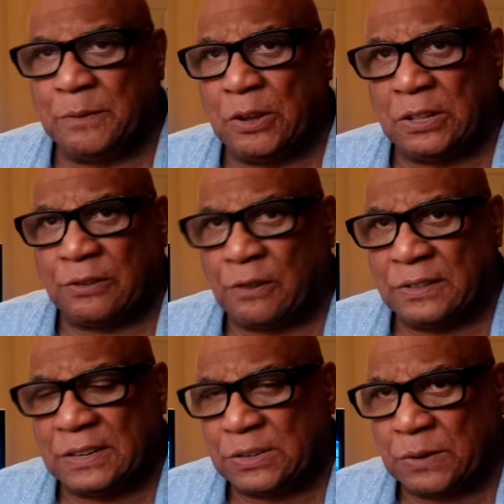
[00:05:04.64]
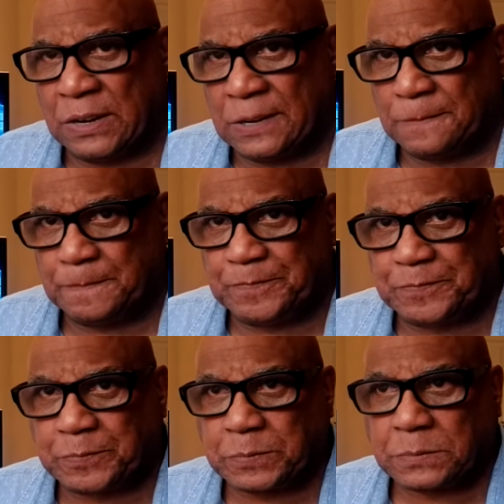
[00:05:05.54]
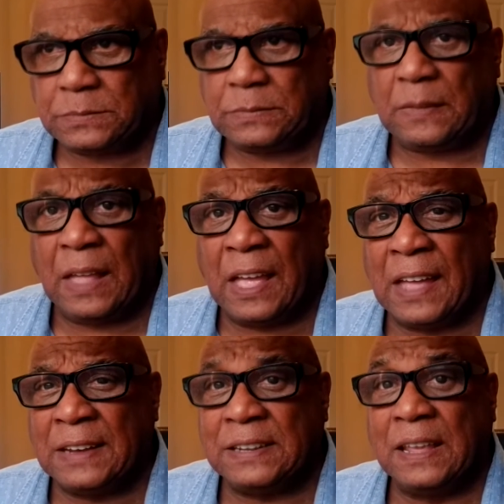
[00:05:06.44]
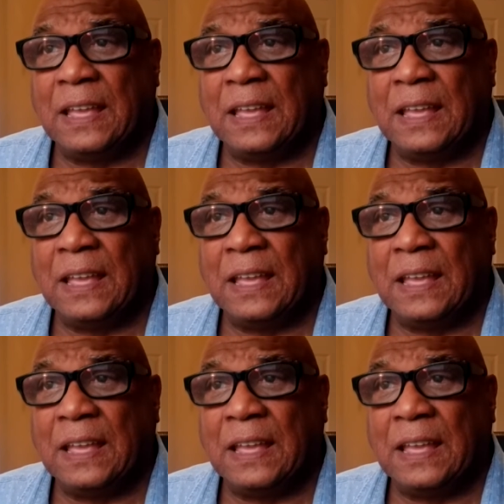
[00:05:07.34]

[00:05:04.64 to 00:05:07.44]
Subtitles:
earlier on this week, and